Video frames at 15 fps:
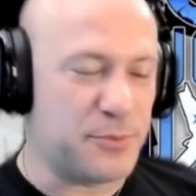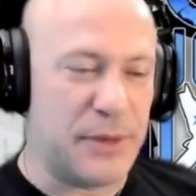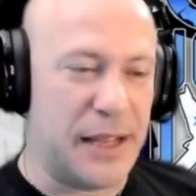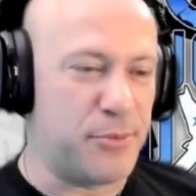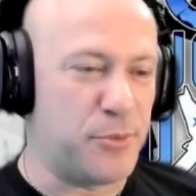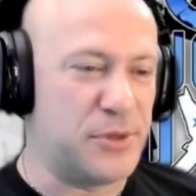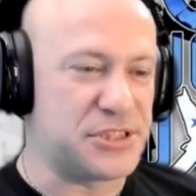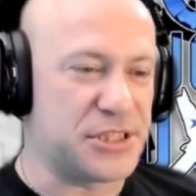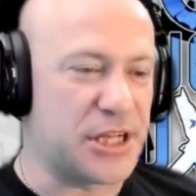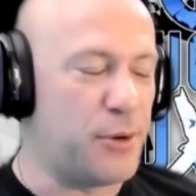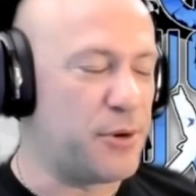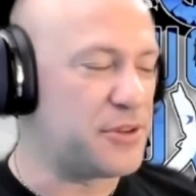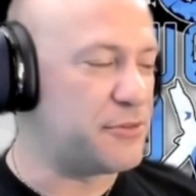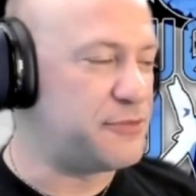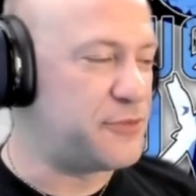maybe we should
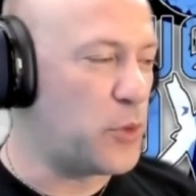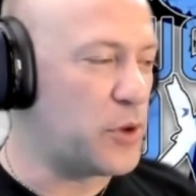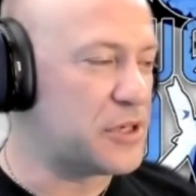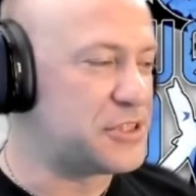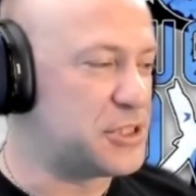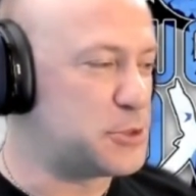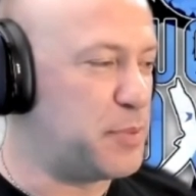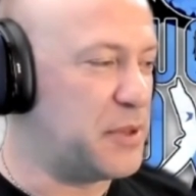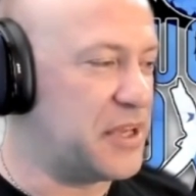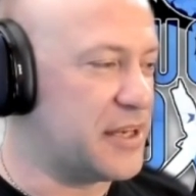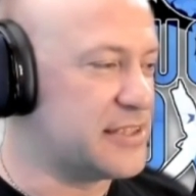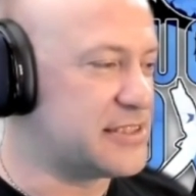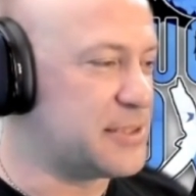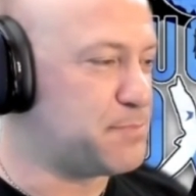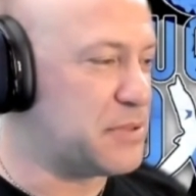go with a 4 just
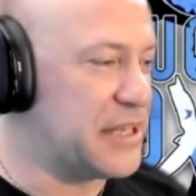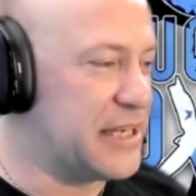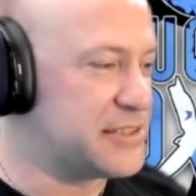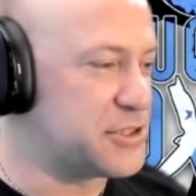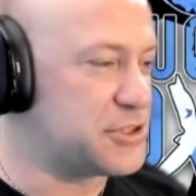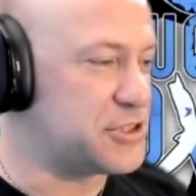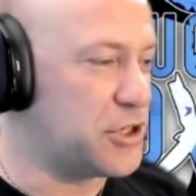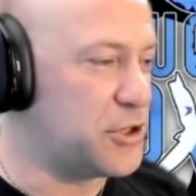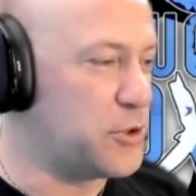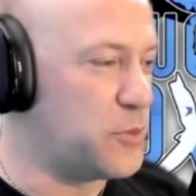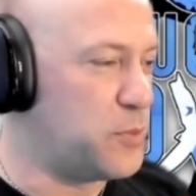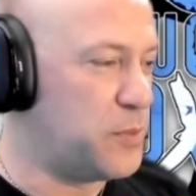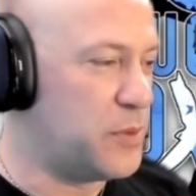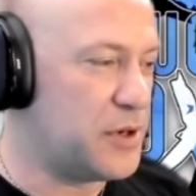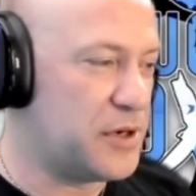because the plants are
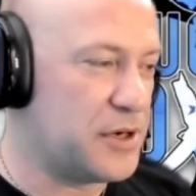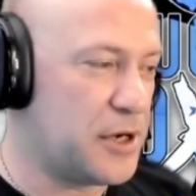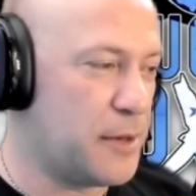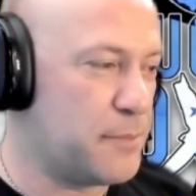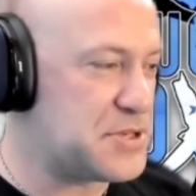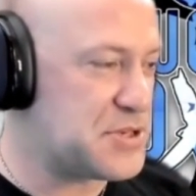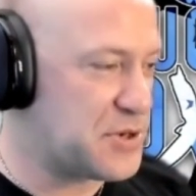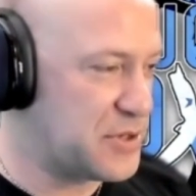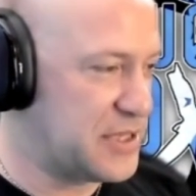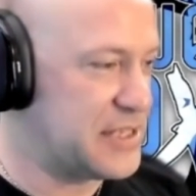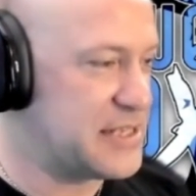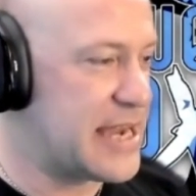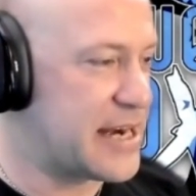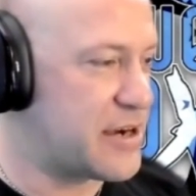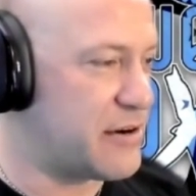so
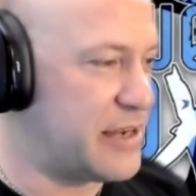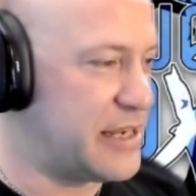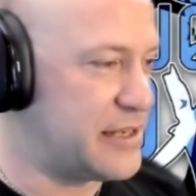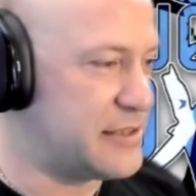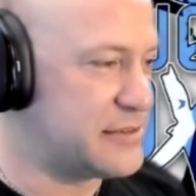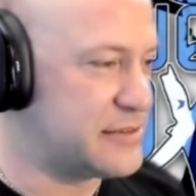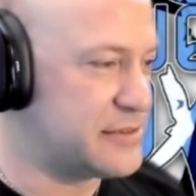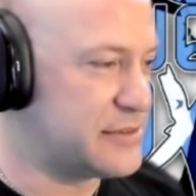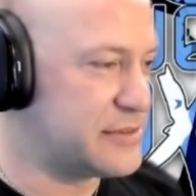absurdly decorated.